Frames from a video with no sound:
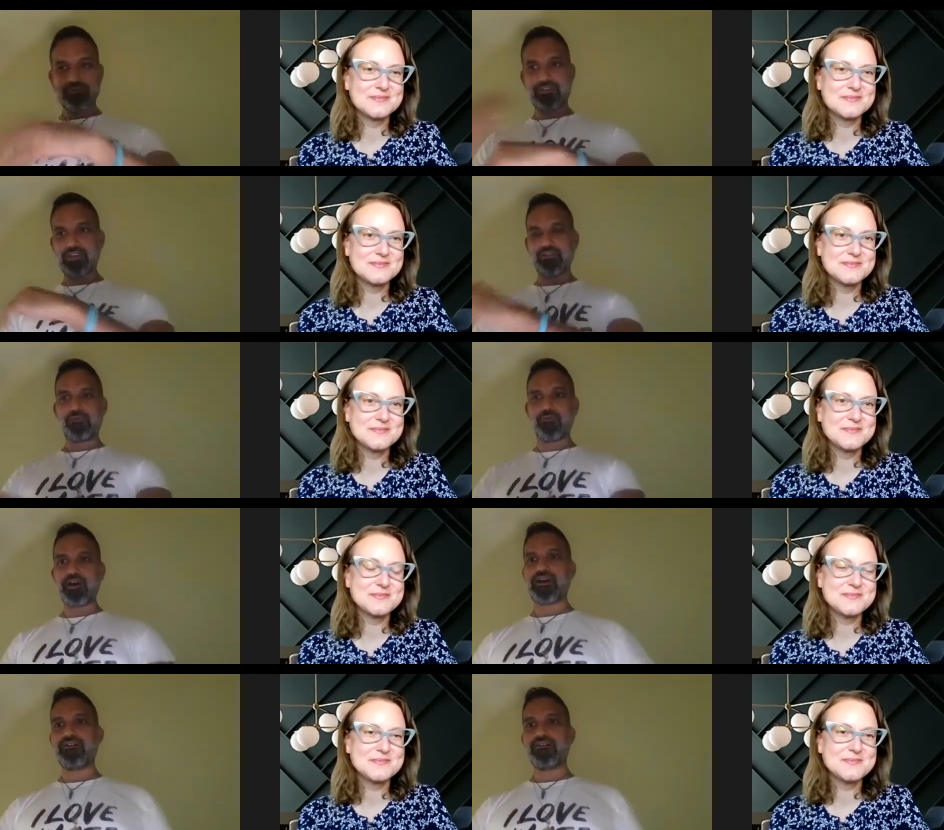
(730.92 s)
Speaker 1: didn't
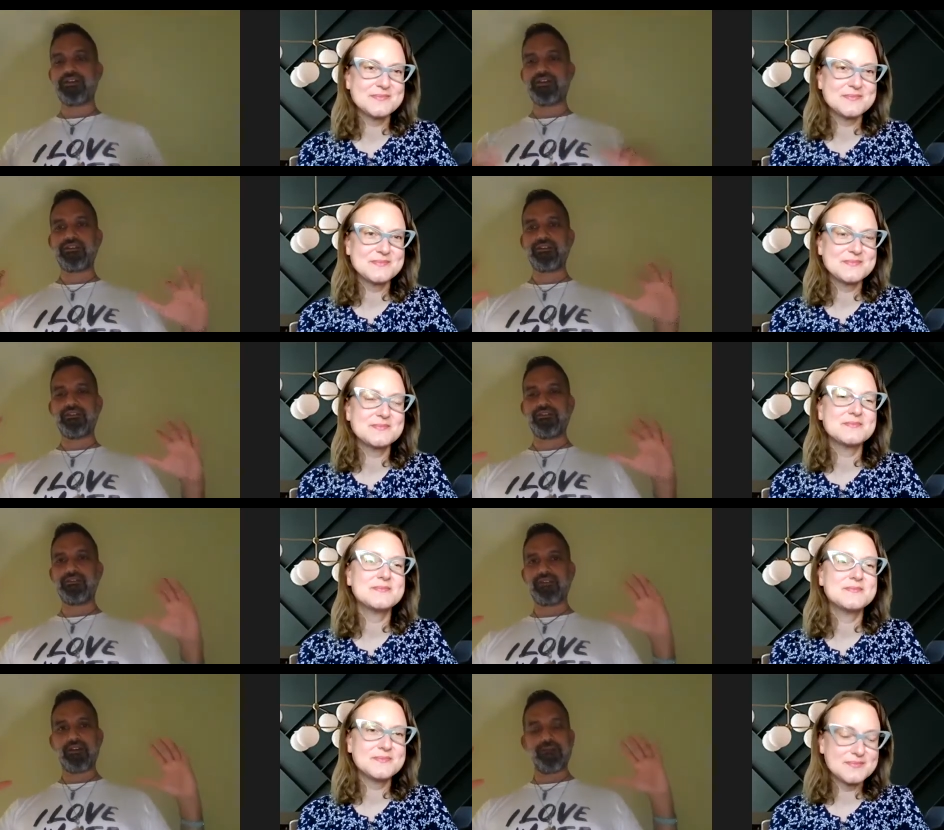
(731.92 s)
work out in the end,
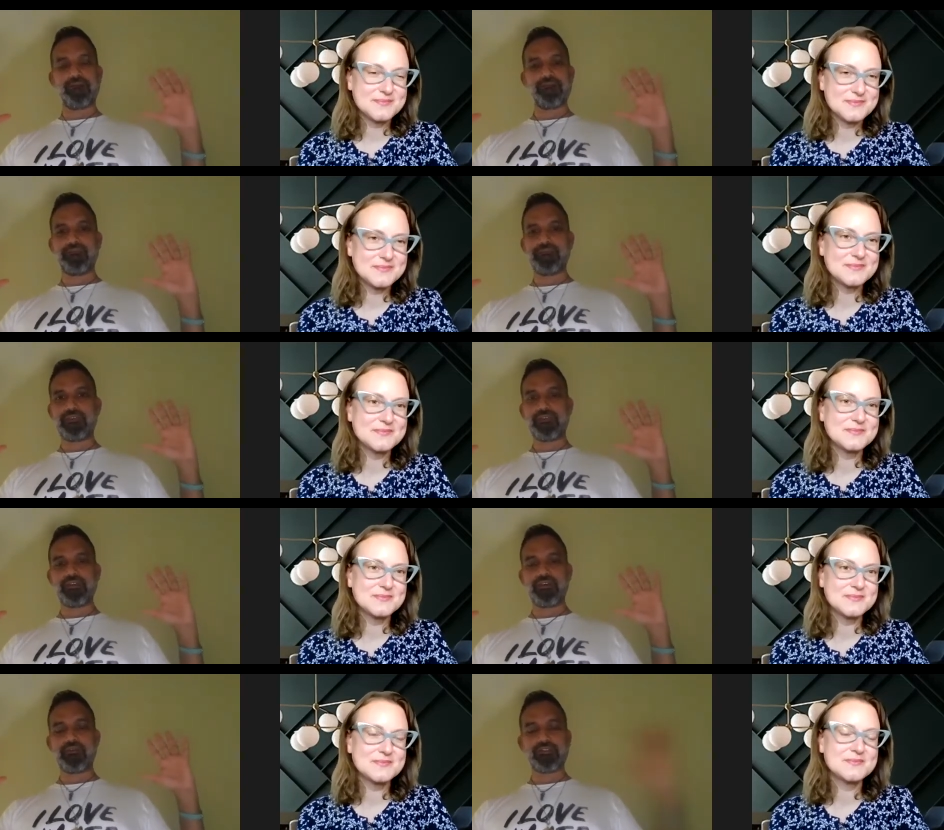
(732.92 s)
and um, you know
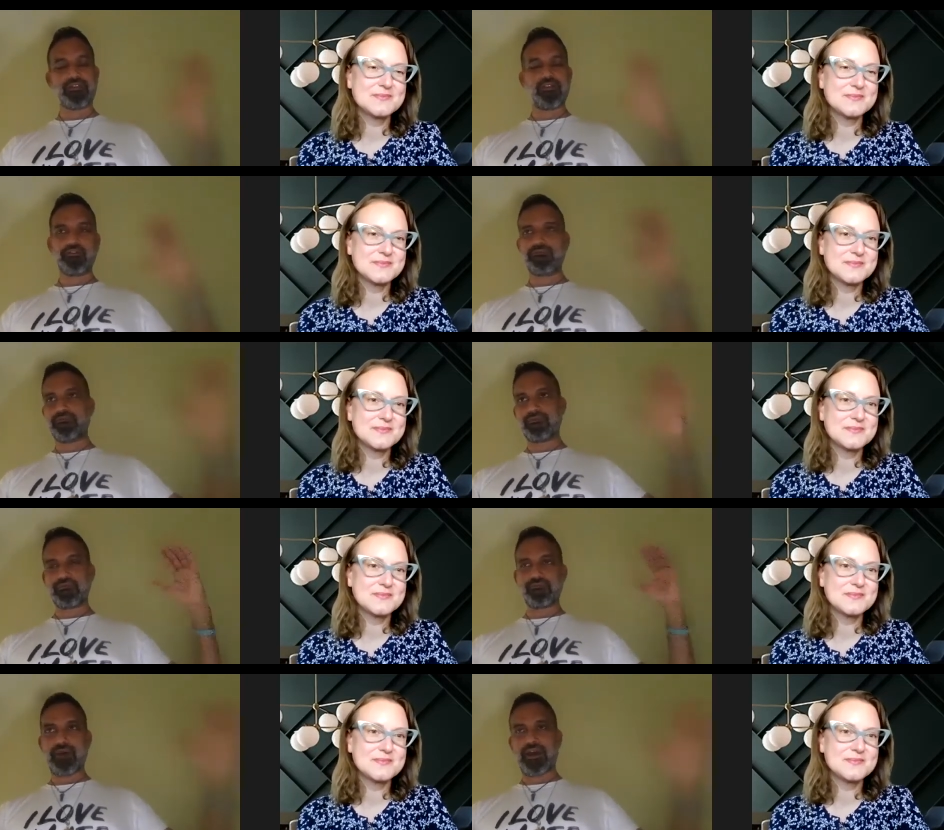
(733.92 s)
there was a lot of
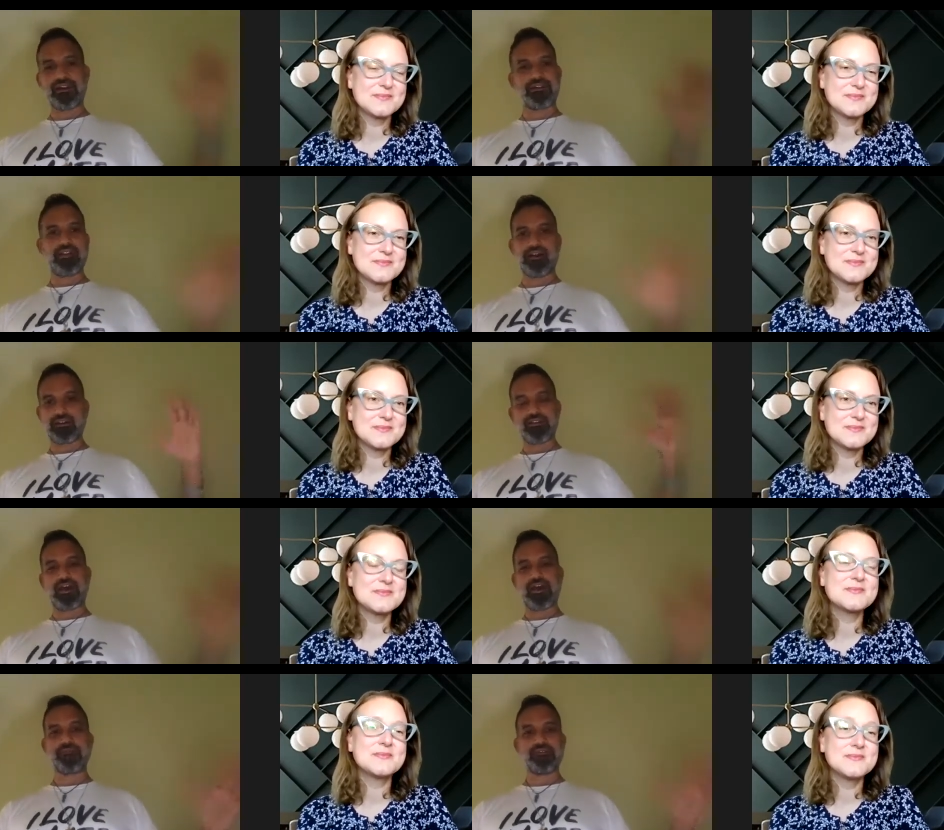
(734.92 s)
bad luck that
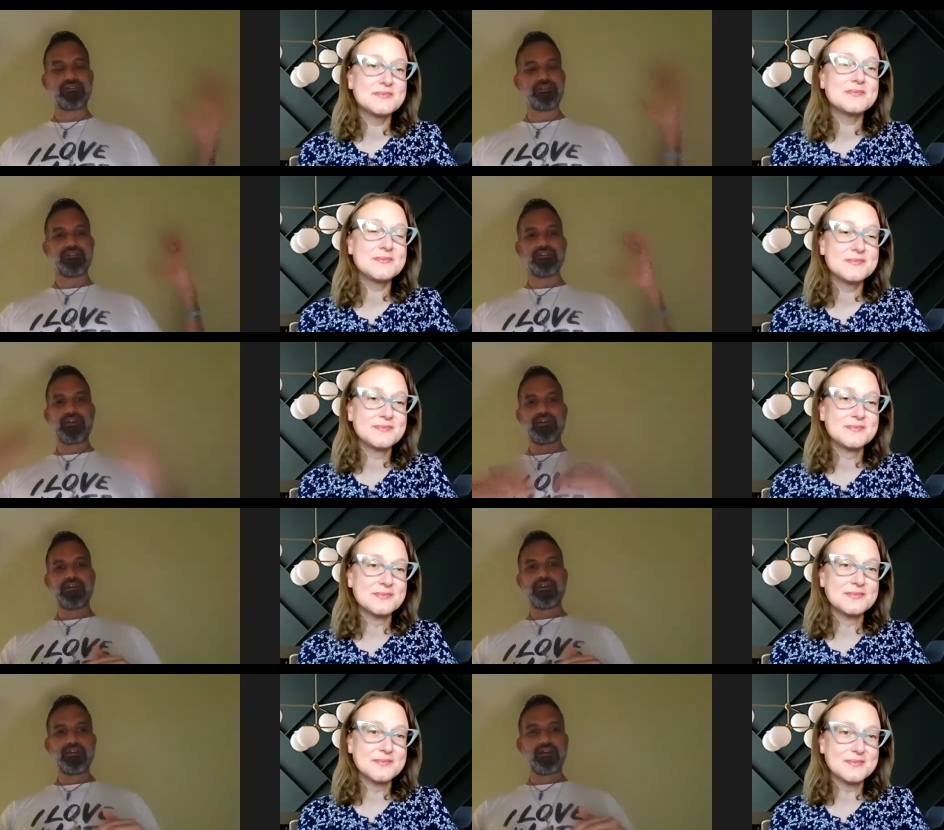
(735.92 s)
happened, and
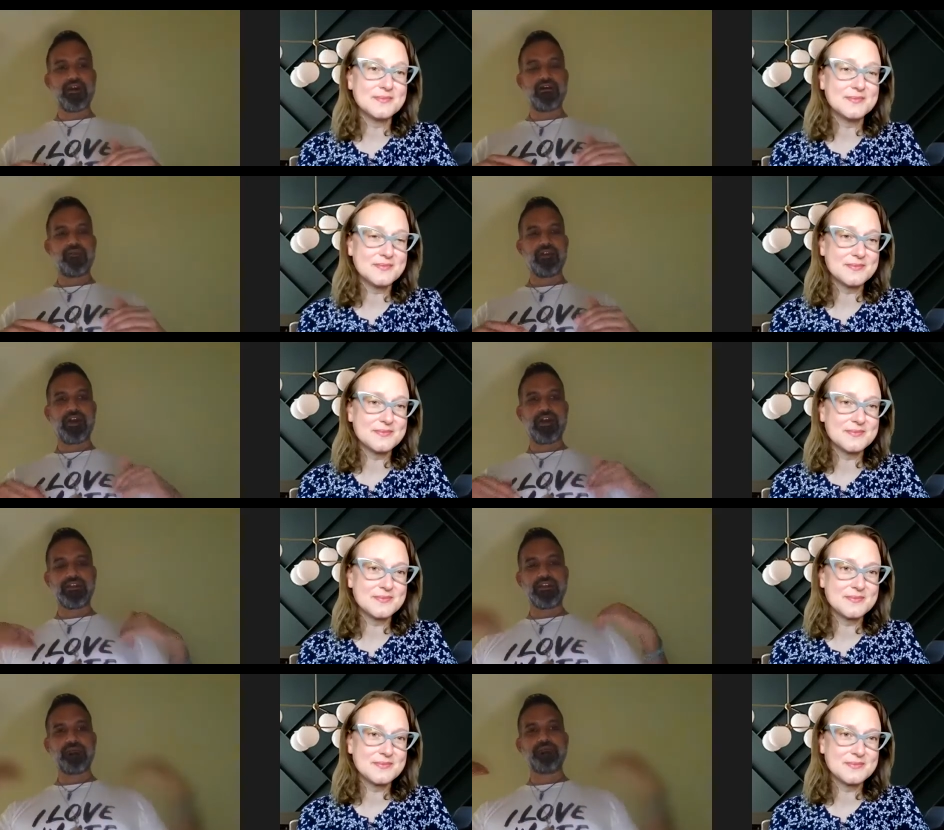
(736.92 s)
um, and I ended
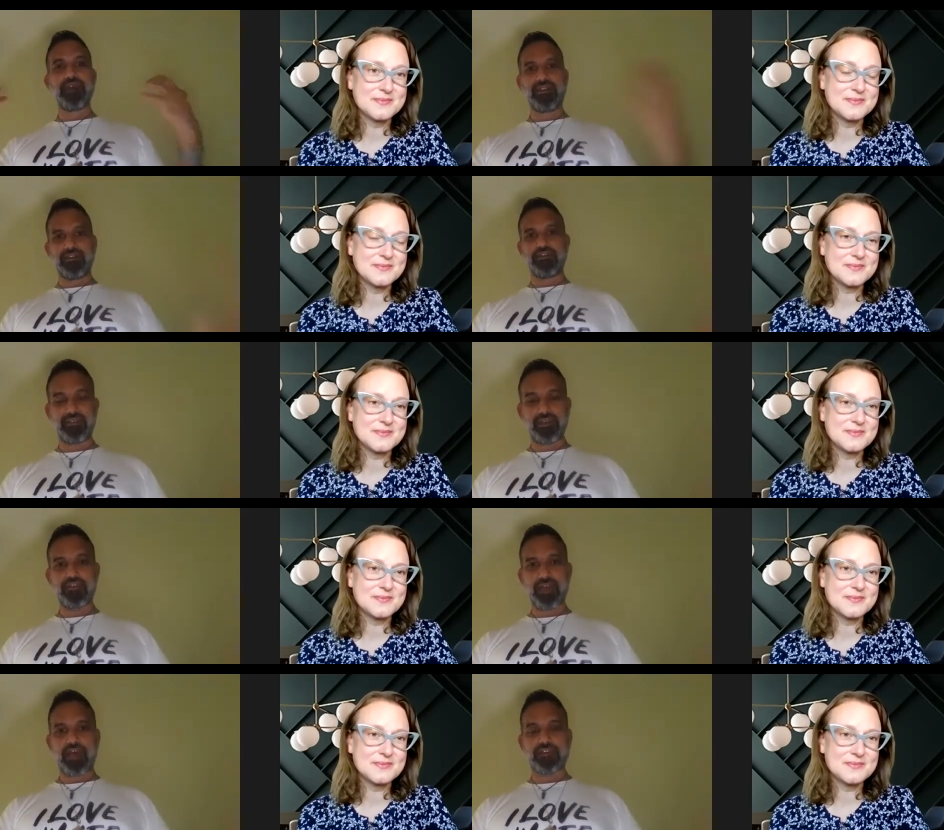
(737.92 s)
up in
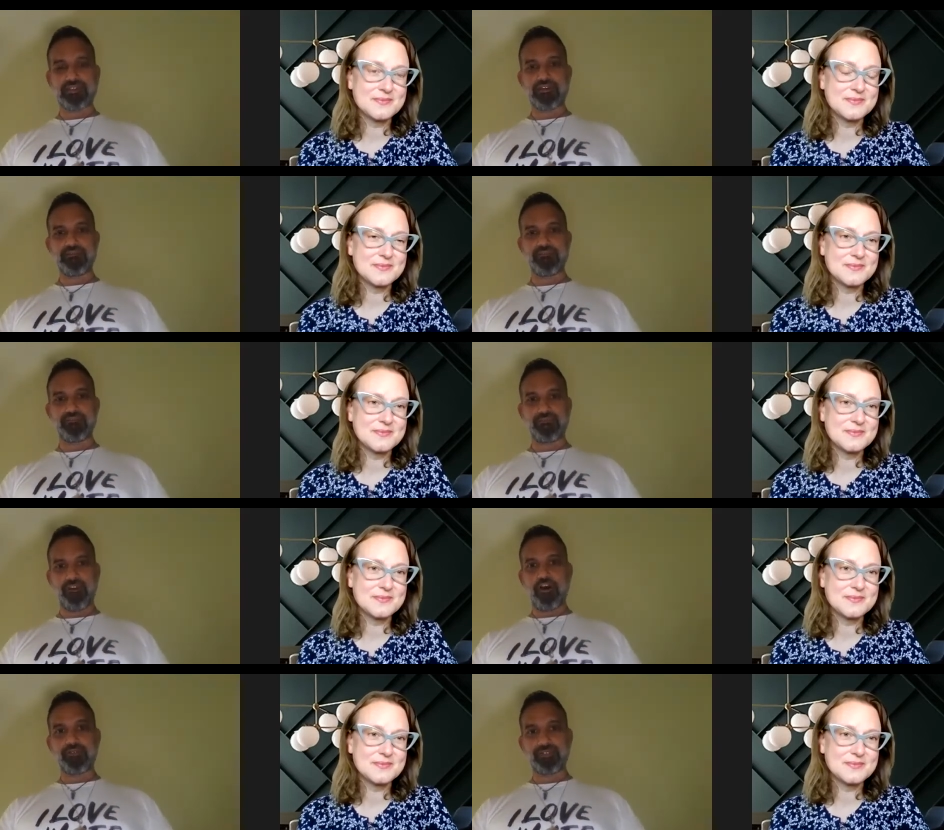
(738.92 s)
as a
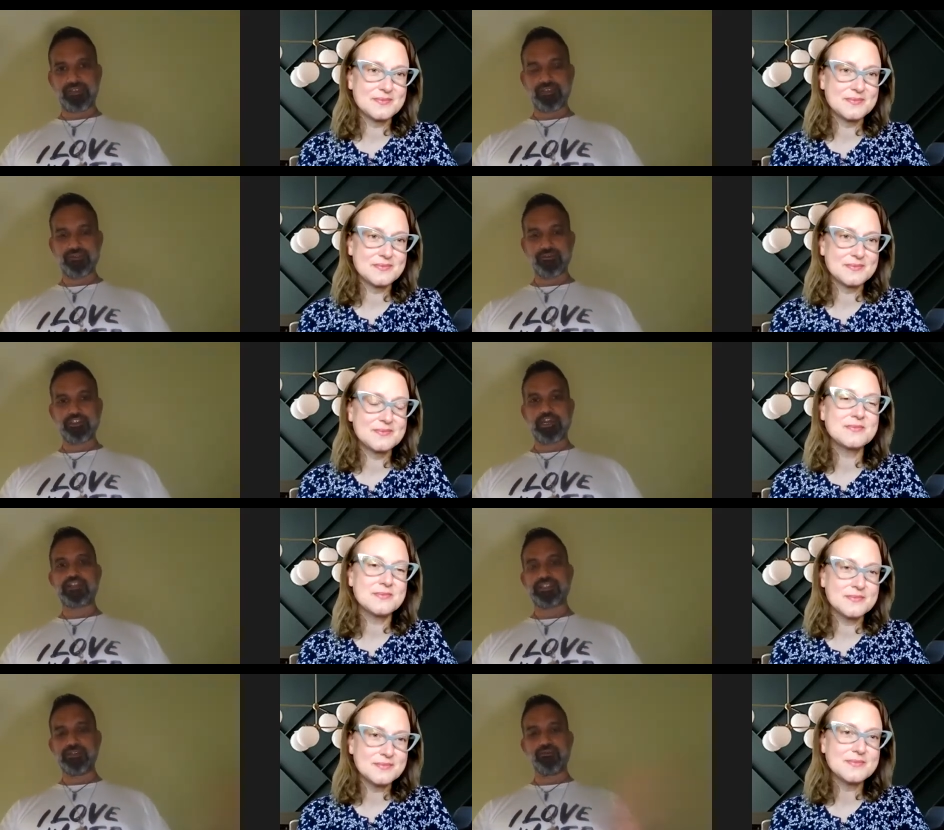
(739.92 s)
pharmacist, which
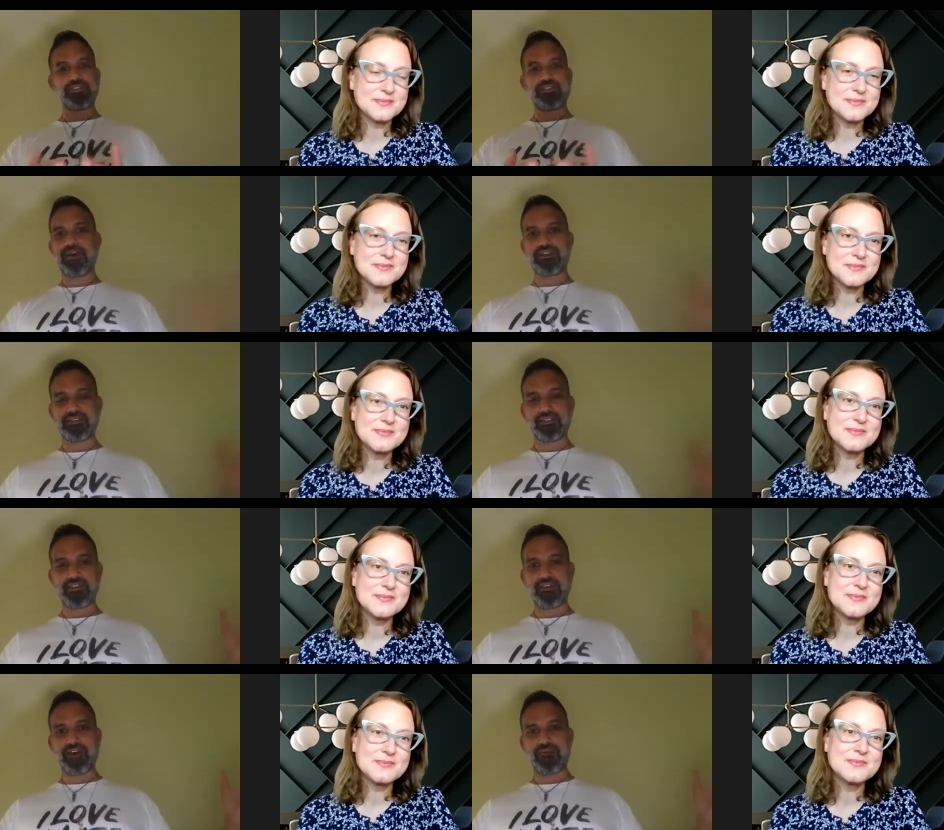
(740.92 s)
actually was the best thing that
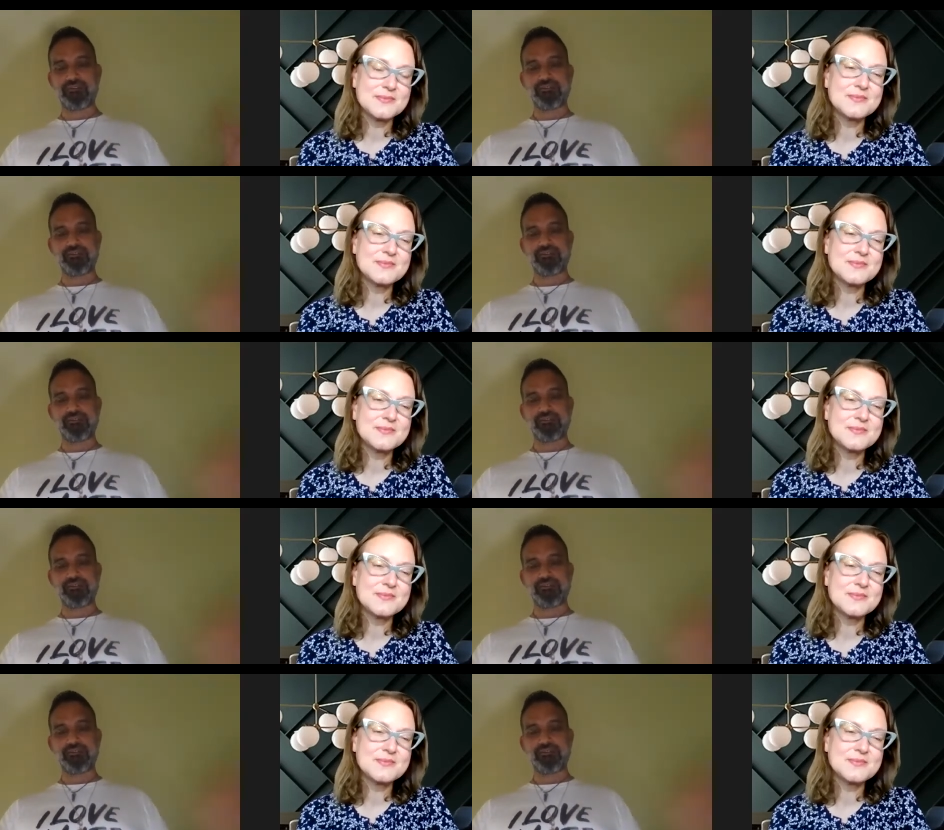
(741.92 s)
ever happened.